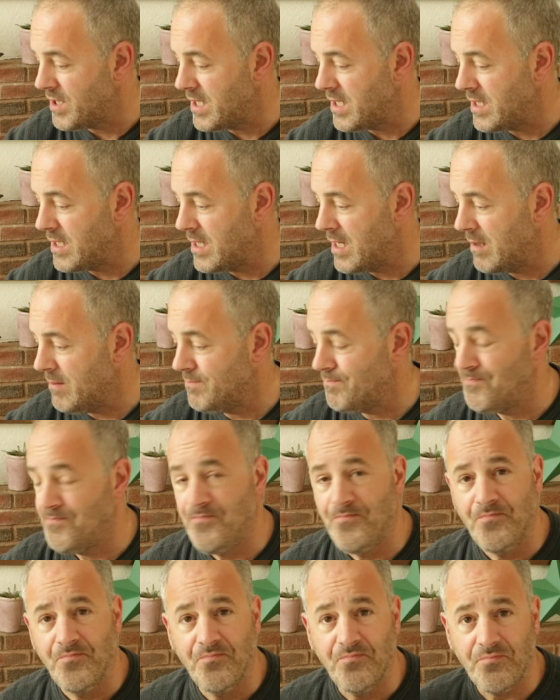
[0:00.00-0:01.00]
the
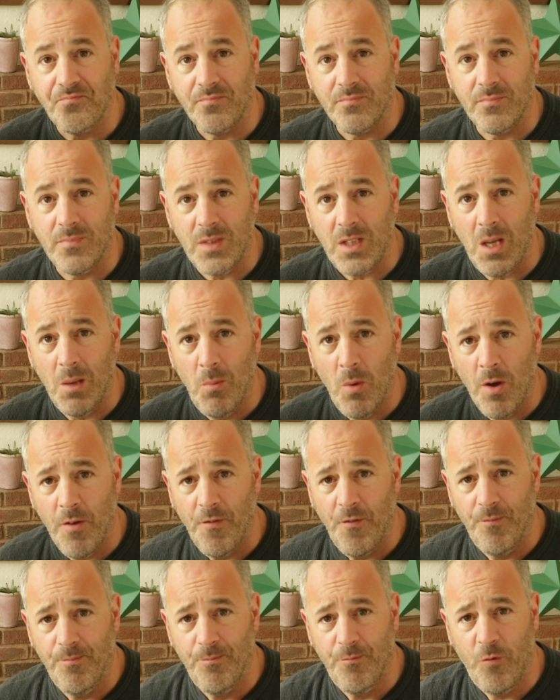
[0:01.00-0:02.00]
my
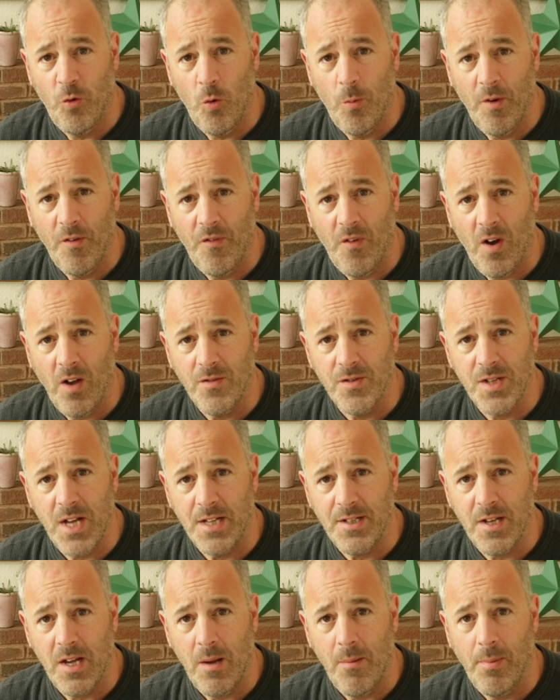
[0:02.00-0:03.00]
4x5
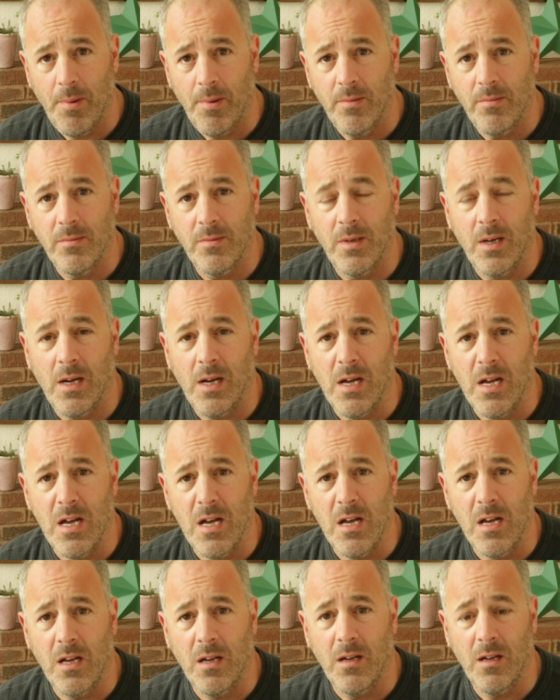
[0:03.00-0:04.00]
setup.
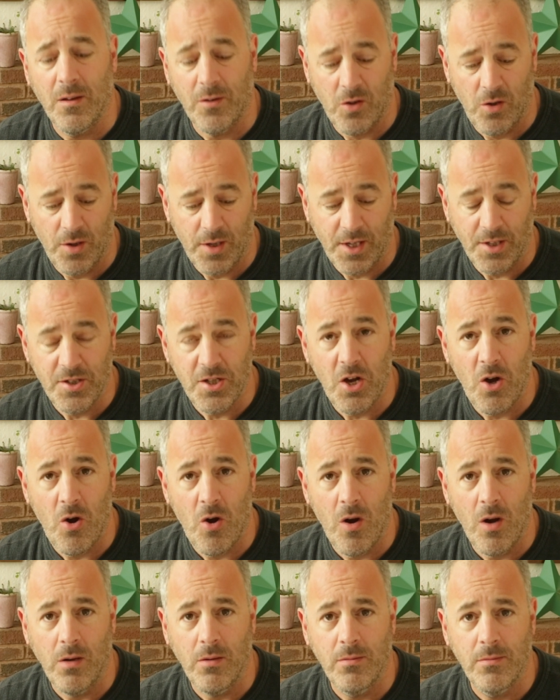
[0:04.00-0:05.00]
I've got a
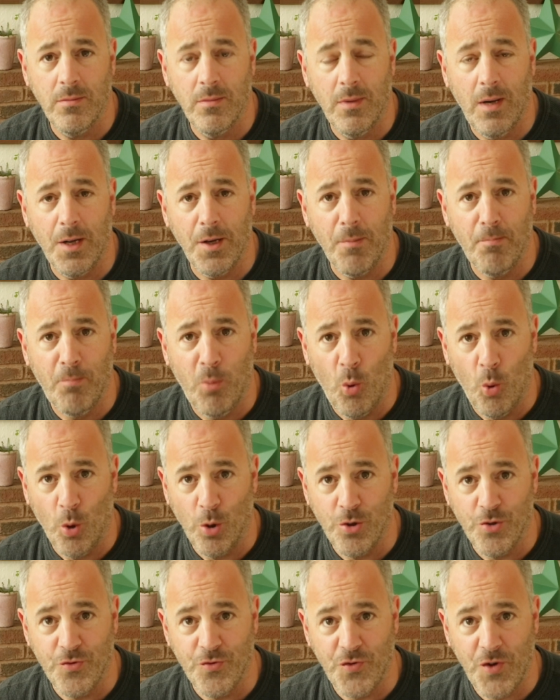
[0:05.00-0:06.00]
guitar and a ball
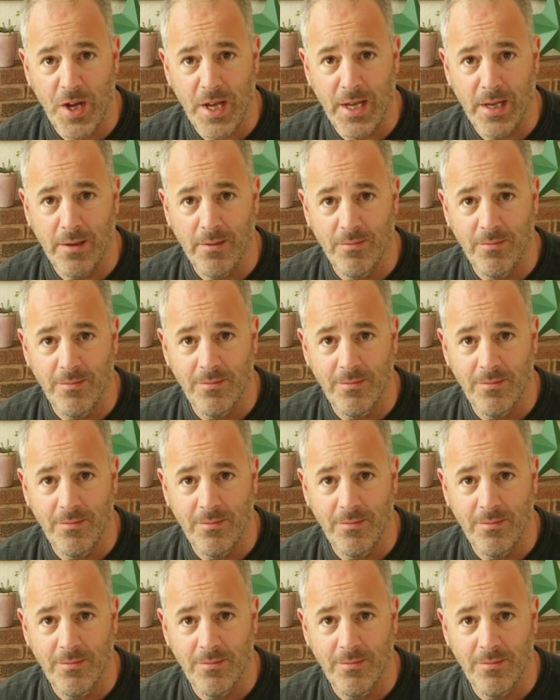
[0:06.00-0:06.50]
of string.